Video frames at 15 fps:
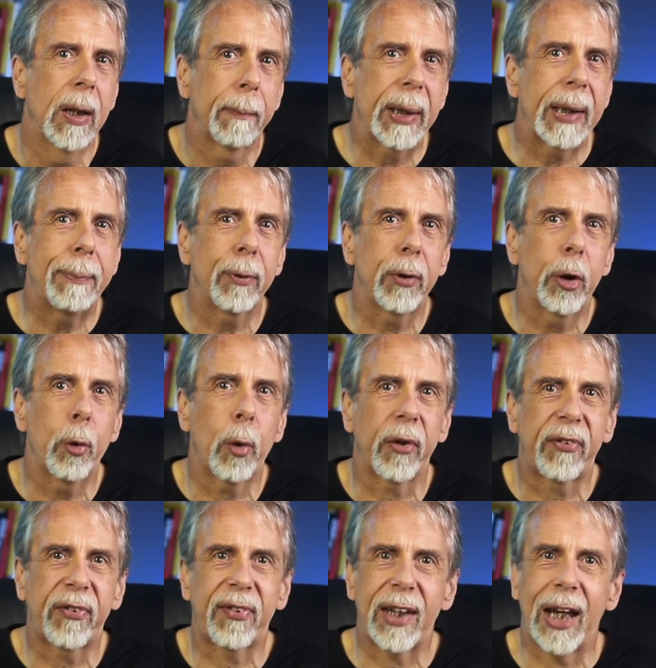People who are
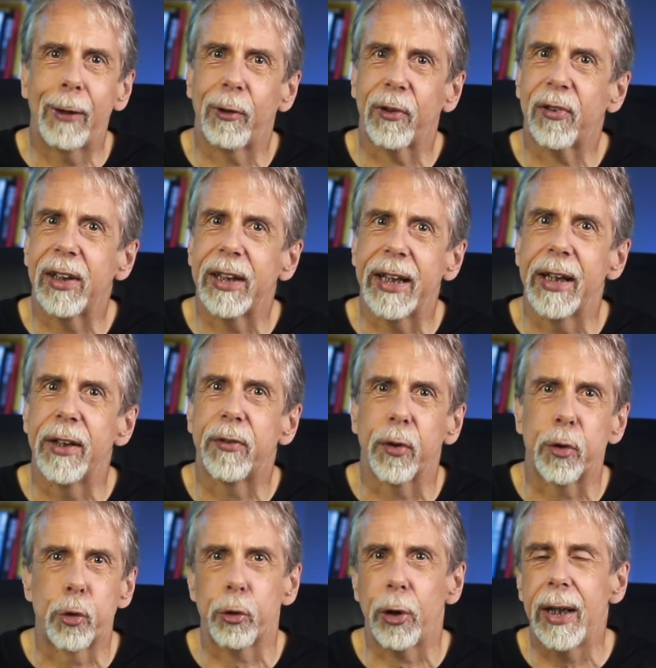seriously into
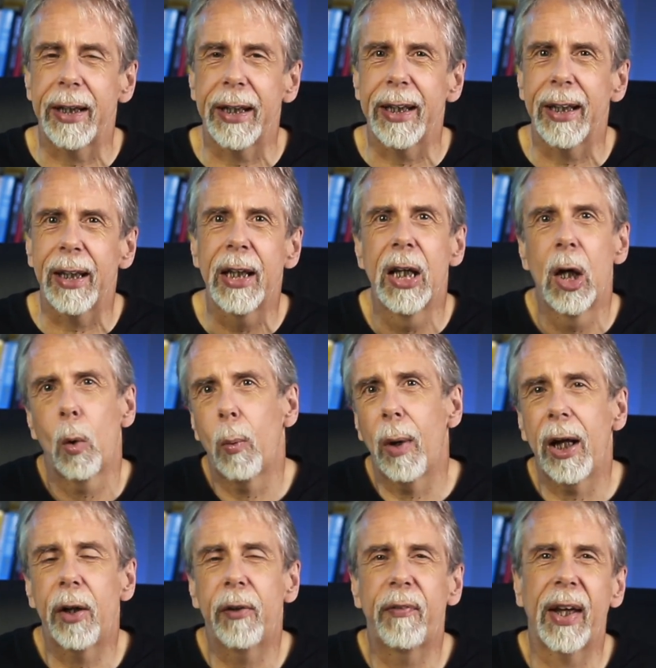drilling,
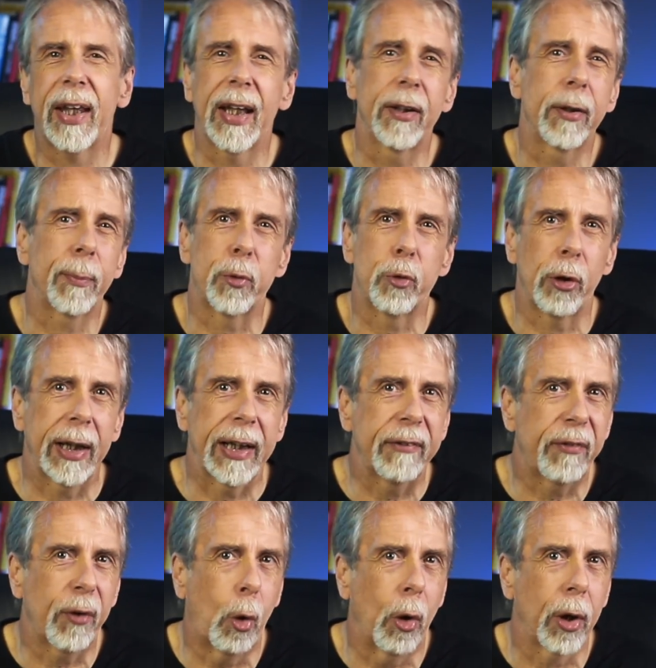well, they end up drilling
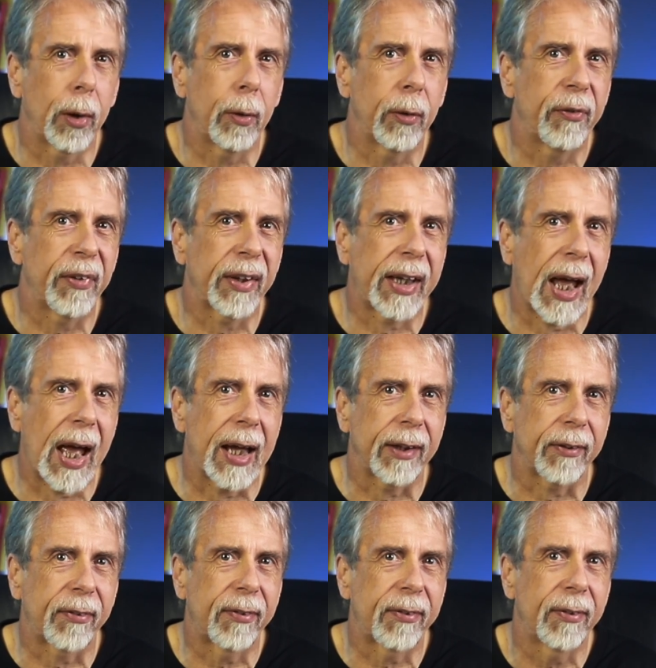for oil or for
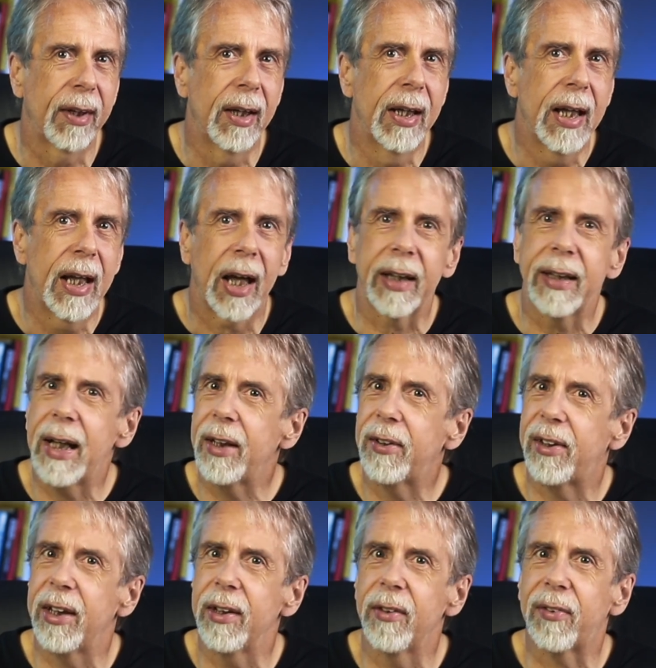gas, and there
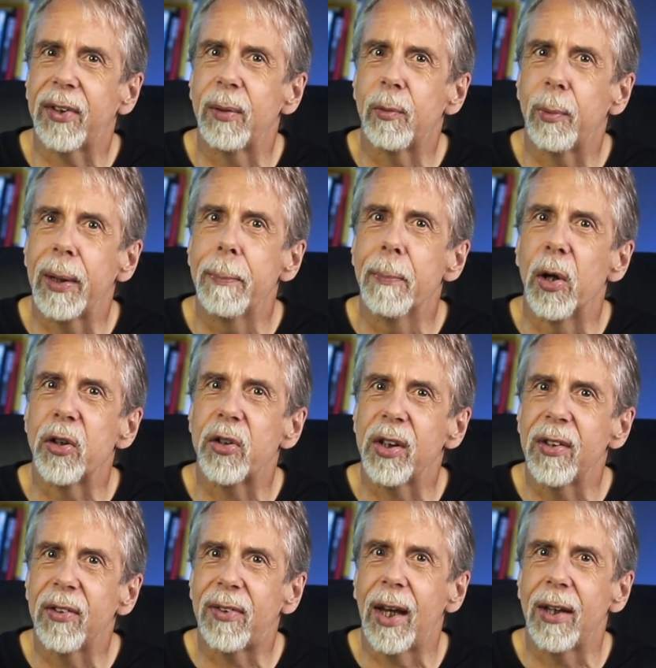didn't seem to be much
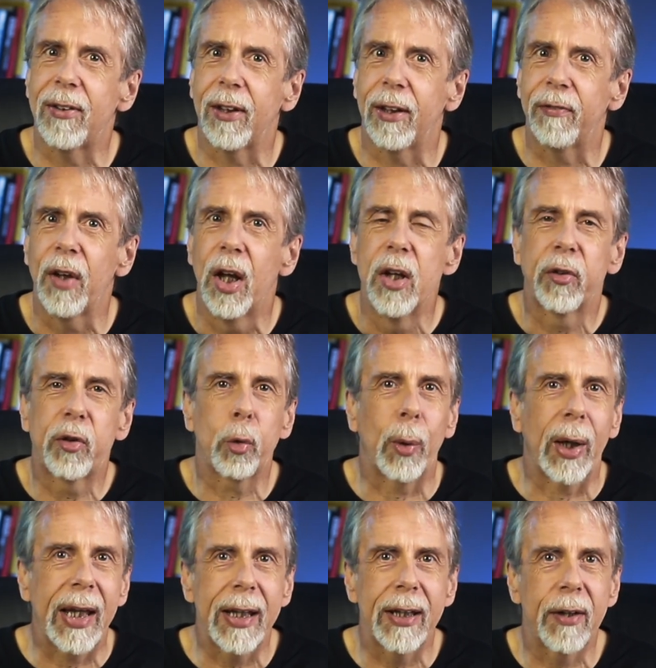incentive to
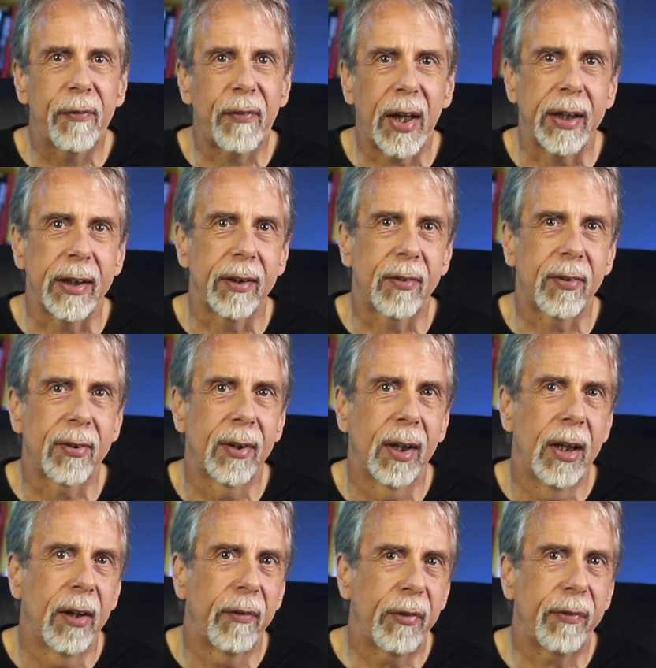innovate
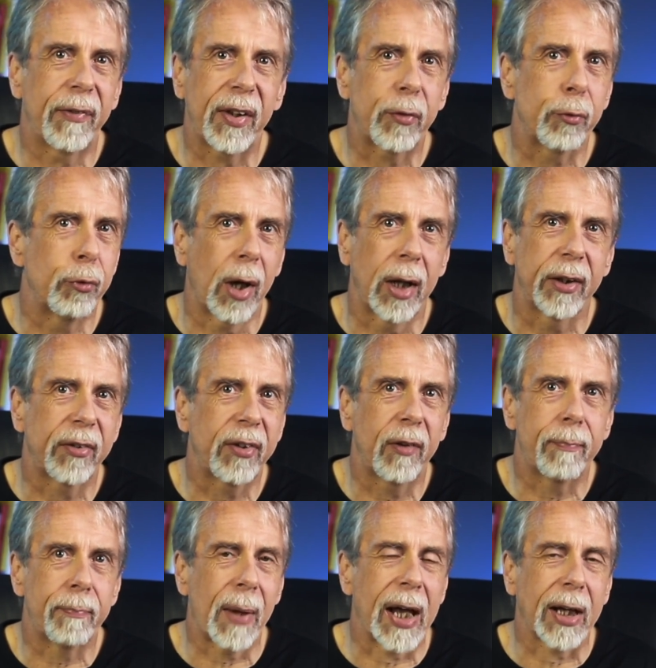for this
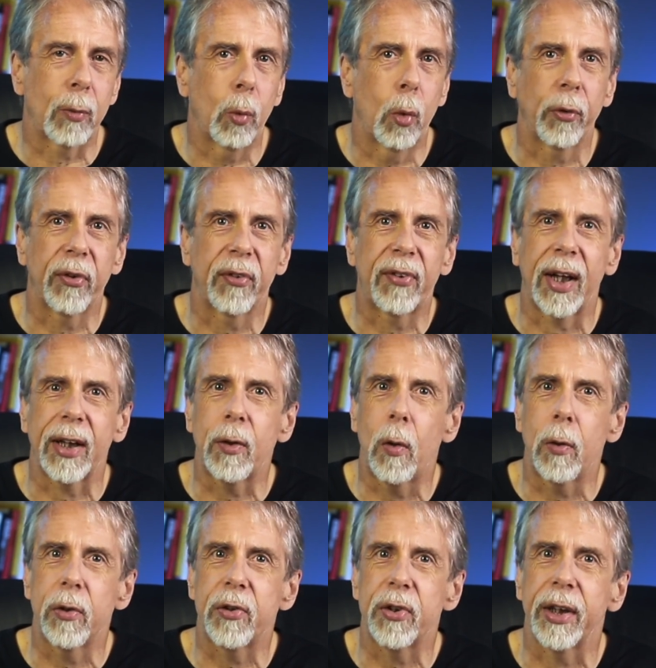relative backwater
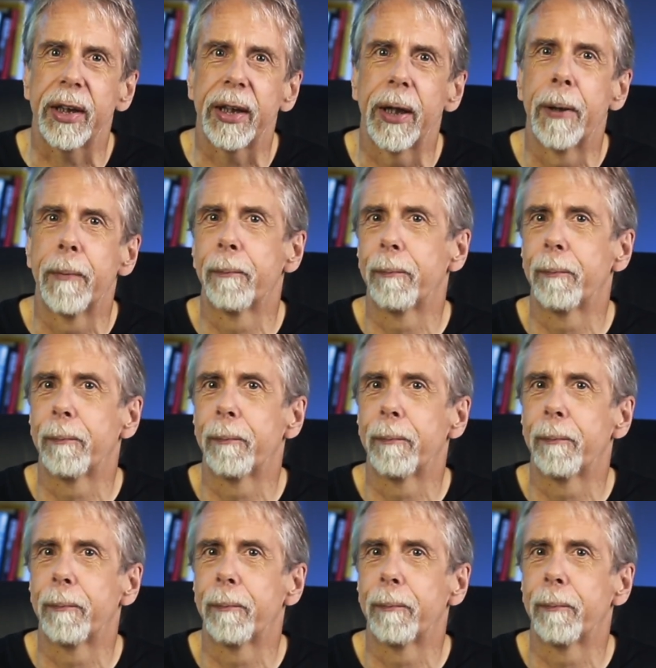technology.